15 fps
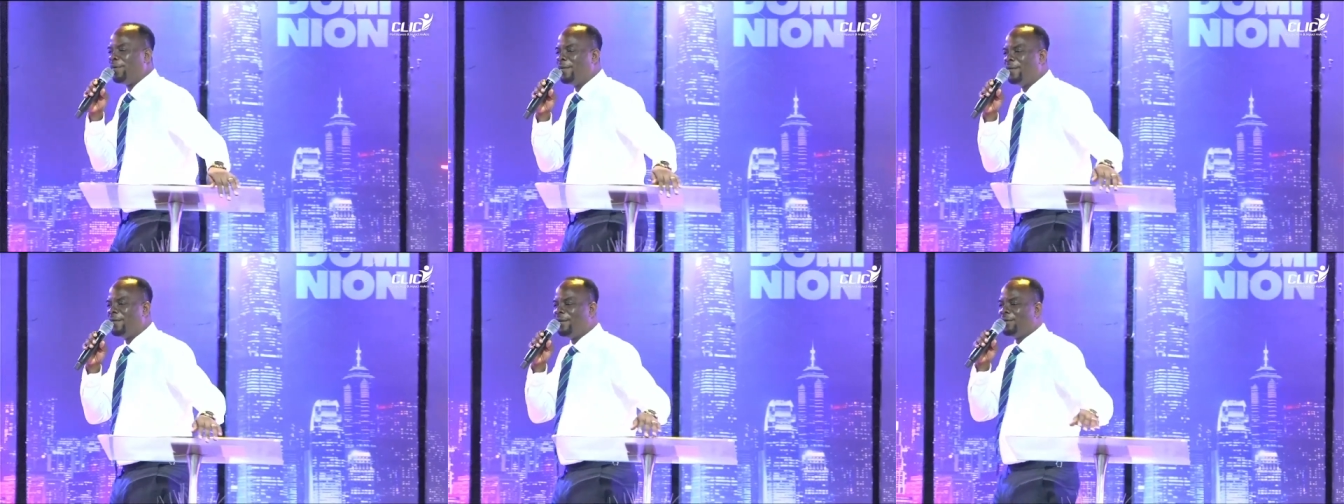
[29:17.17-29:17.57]

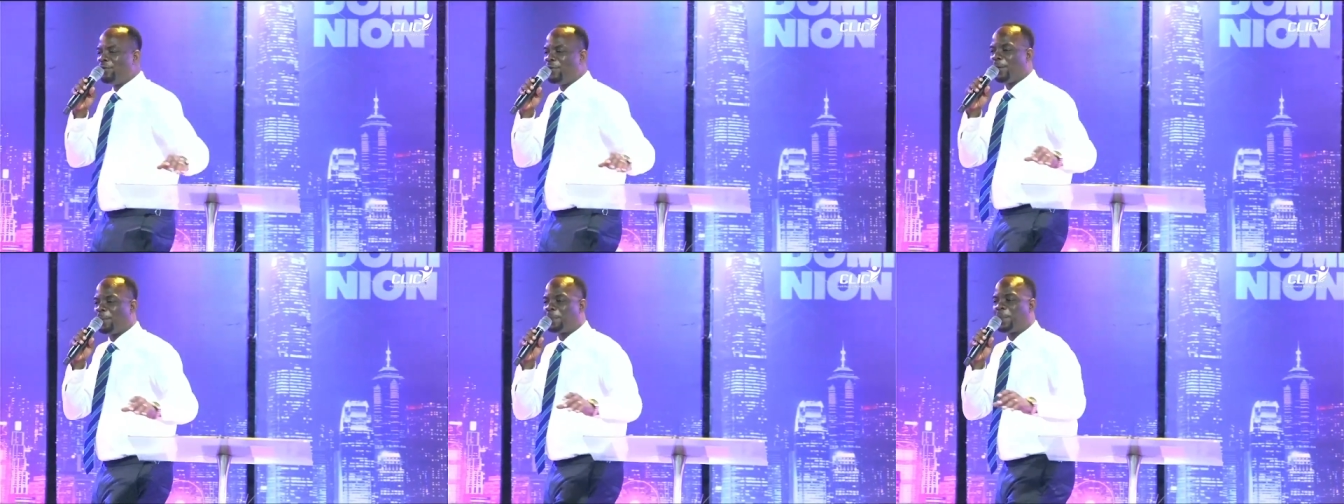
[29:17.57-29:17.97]

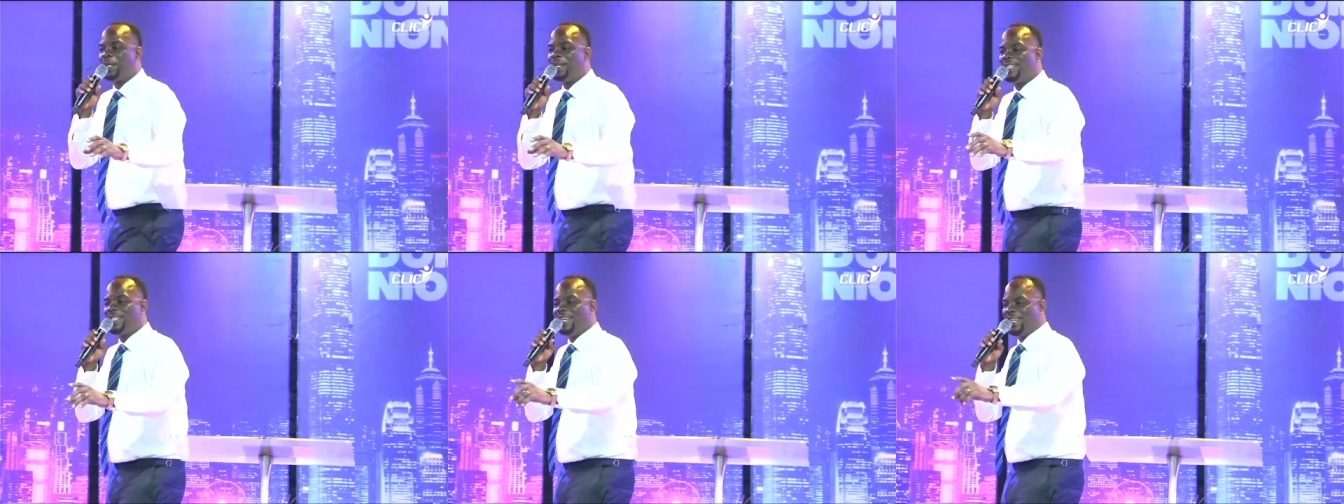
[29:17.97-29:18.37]
for three
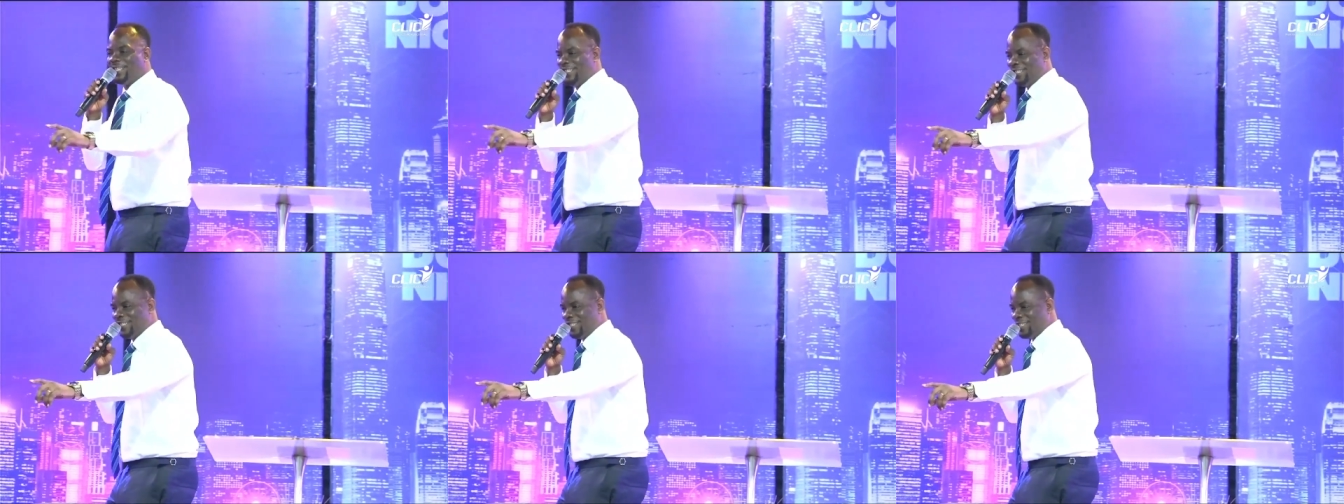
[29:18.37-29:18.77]

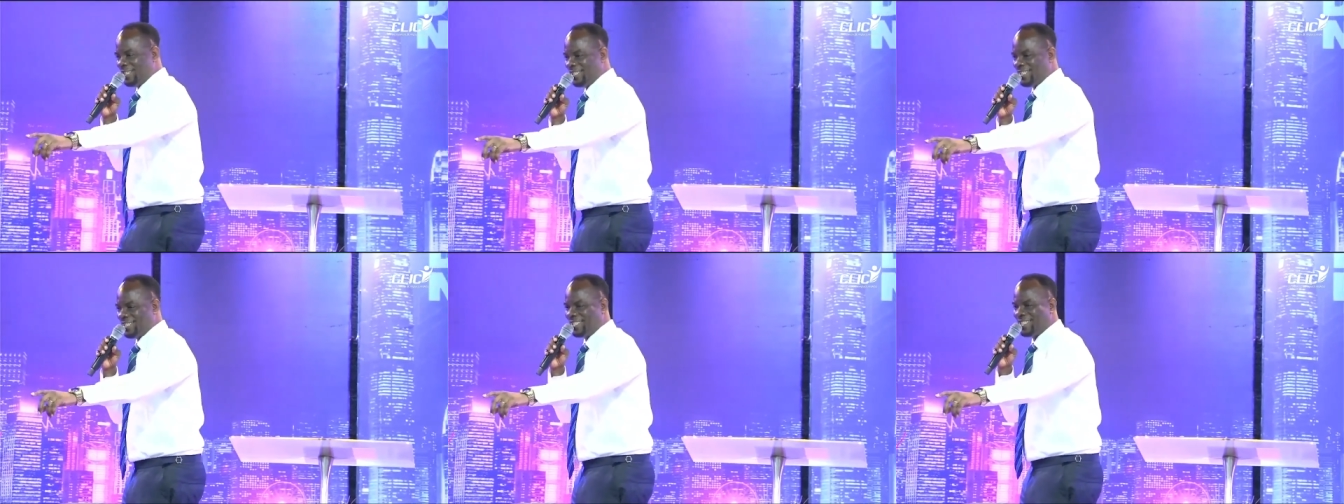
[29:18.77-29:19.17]

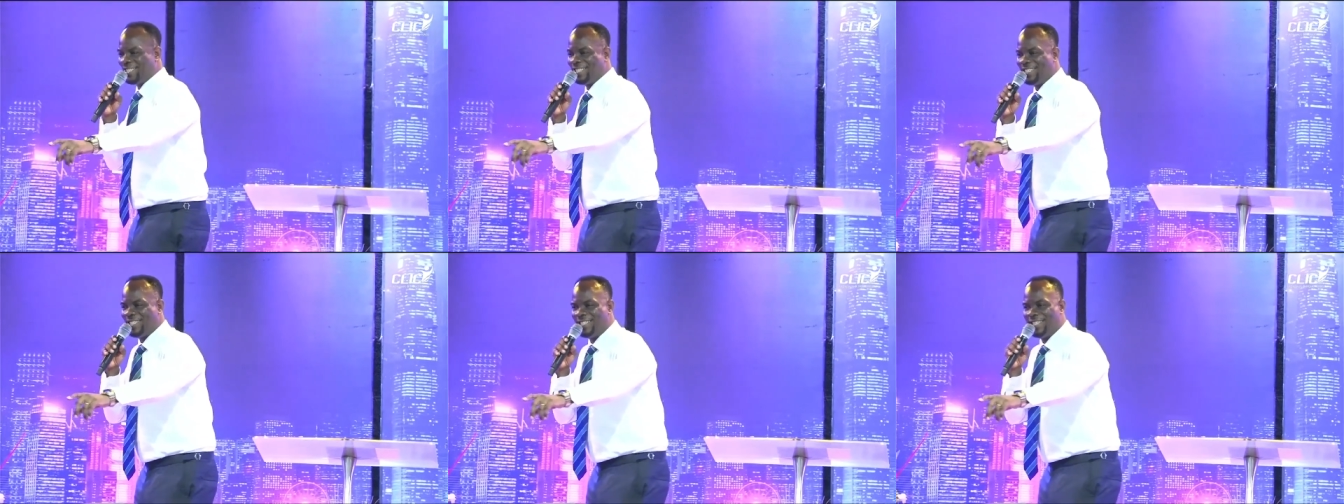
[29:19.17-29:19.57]
days.
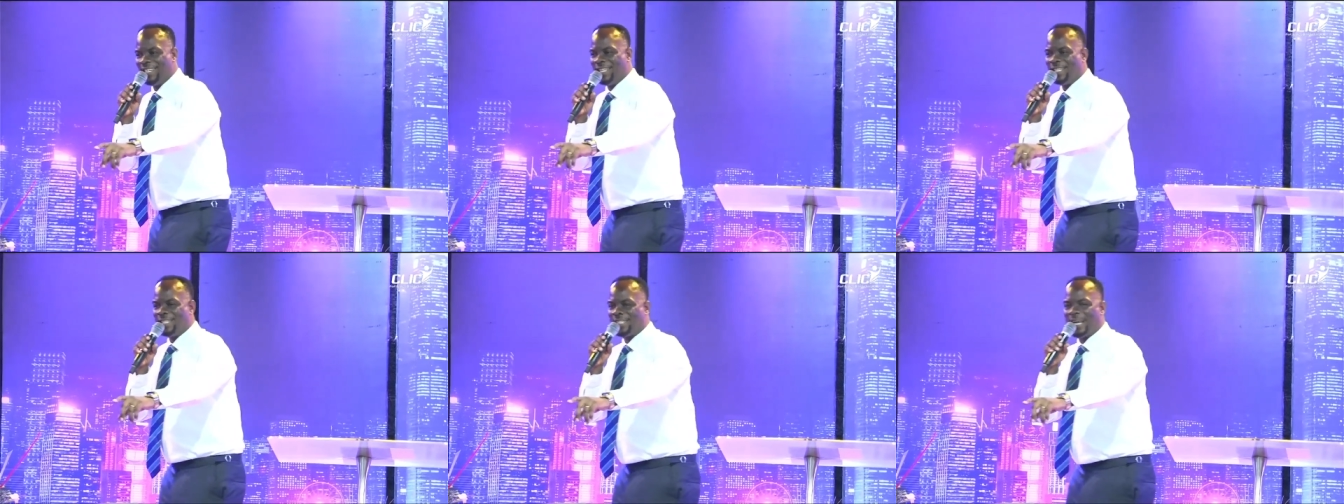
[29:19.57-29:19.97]

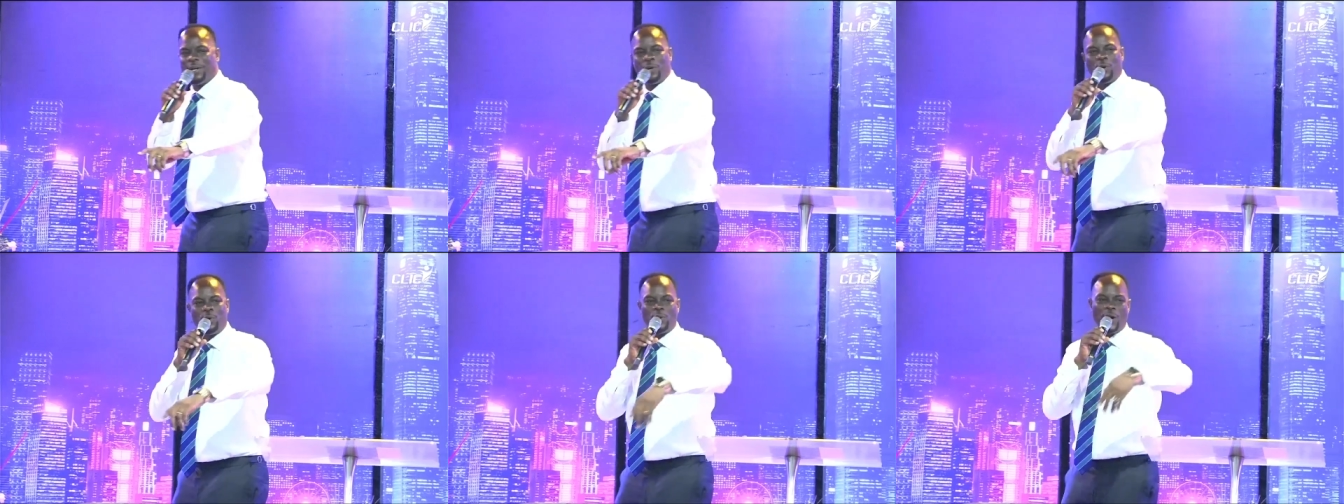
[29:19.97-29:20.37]
So I
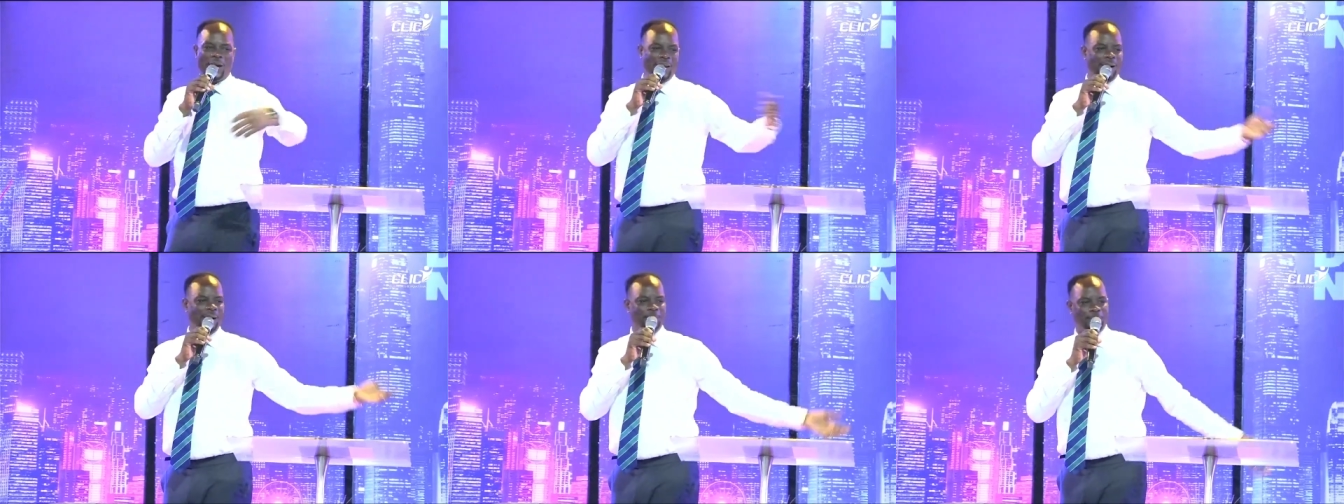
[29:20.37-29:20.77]
don't know how it
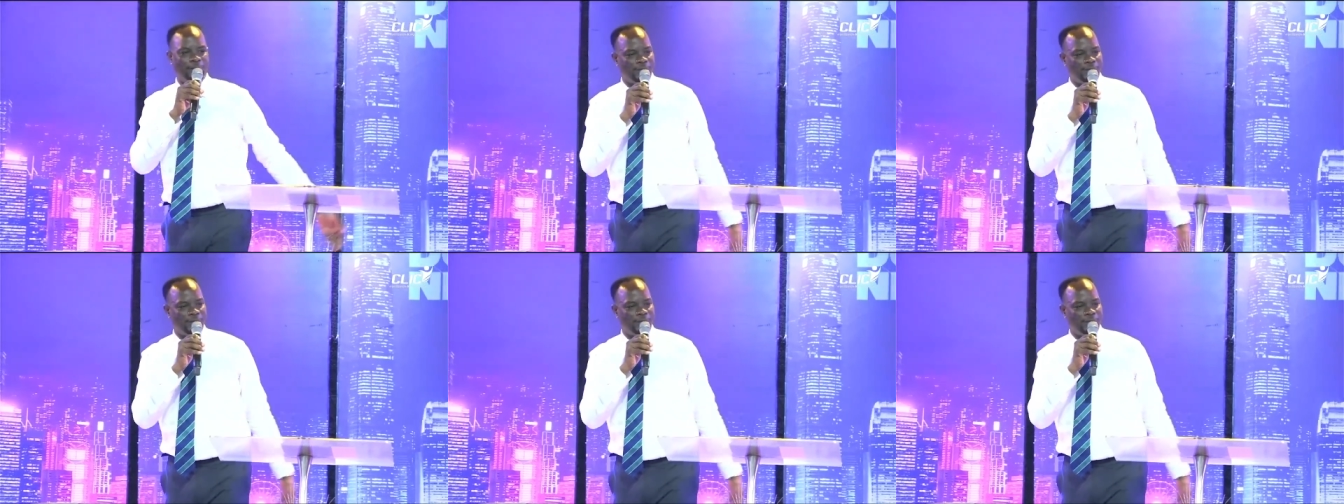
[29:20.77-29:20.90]
happened.